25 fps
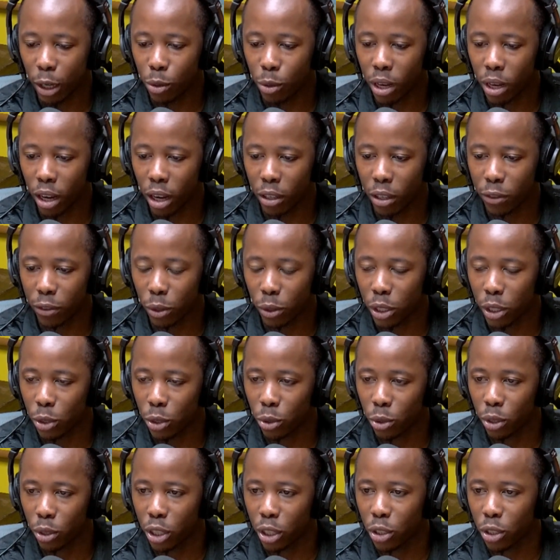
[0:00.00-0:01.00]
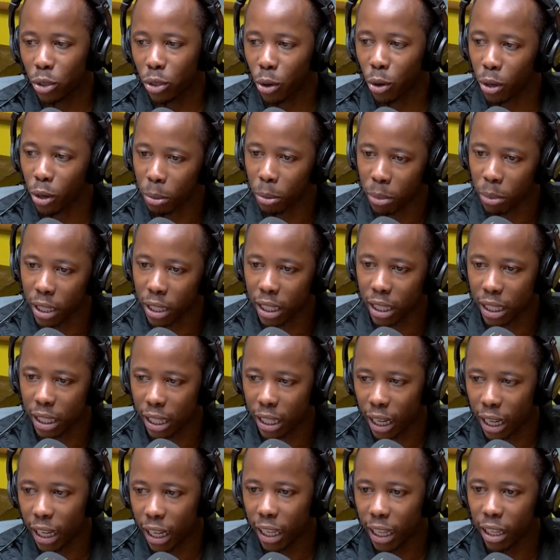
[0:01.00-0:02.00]
look out for his stories on
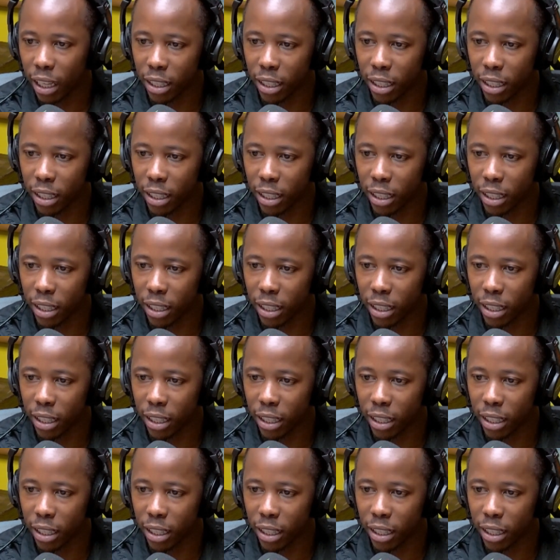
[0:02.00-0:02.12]
Business Daily.